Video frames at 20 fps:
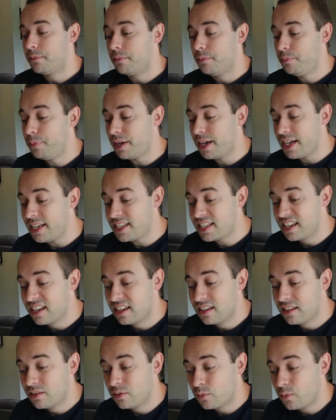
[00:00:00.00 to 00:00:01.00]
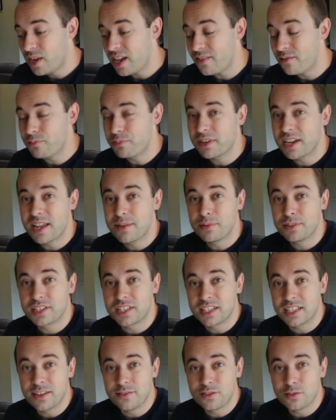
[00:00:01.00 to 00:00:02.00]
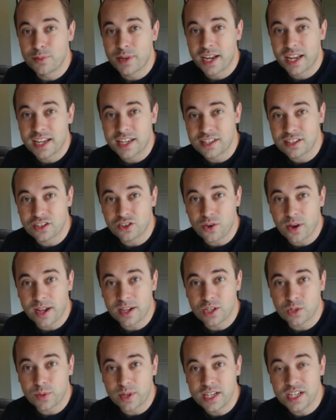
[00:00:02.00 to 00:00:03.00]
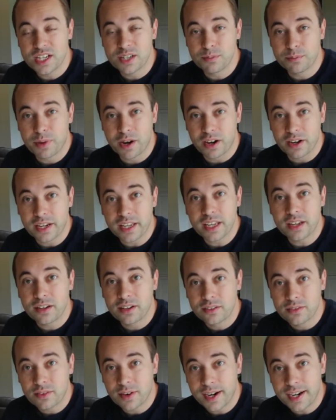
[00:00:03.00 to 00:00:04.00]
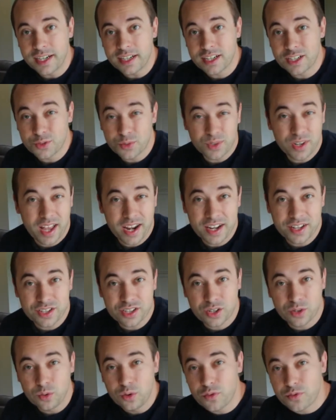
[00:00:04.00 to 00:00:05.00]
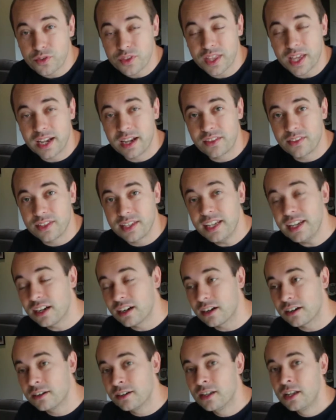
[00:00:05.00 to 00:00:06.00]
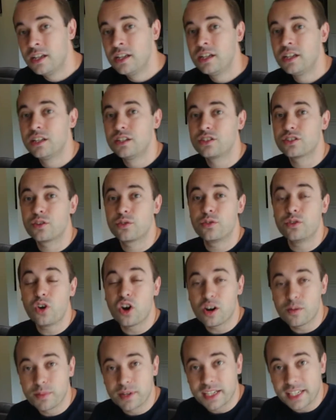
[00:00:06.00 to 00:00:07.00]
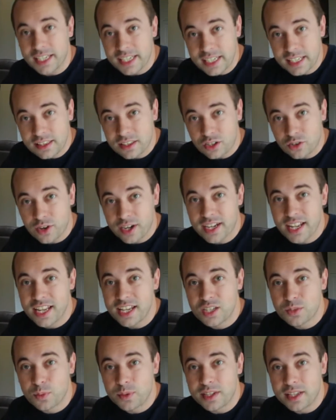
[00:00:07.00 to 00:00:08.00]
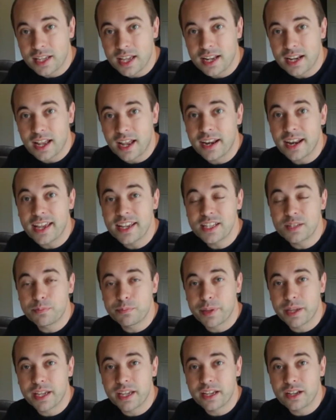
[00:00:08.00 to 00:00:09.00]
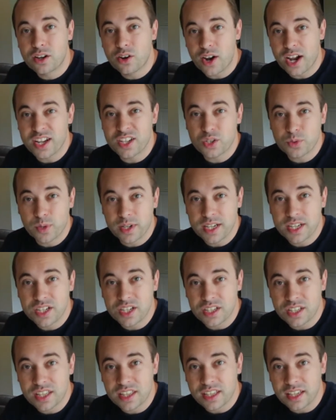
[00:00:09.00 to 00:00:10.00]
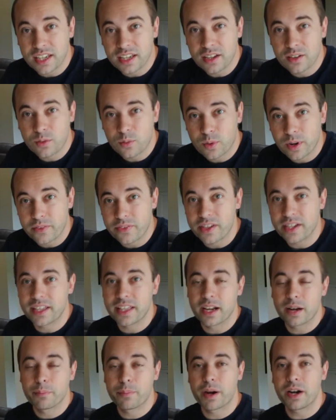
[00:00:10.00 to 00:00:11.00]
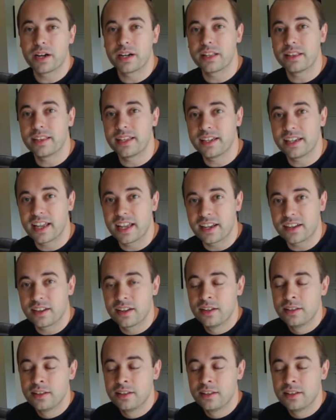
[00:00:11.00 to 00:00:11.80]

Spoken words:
But we haven't been able to give them a nice graduation party, right? Because we're not at school for the end of the year. So normally, the grade 8s would get a nice big graduation thing, where they'd get a party, they'd get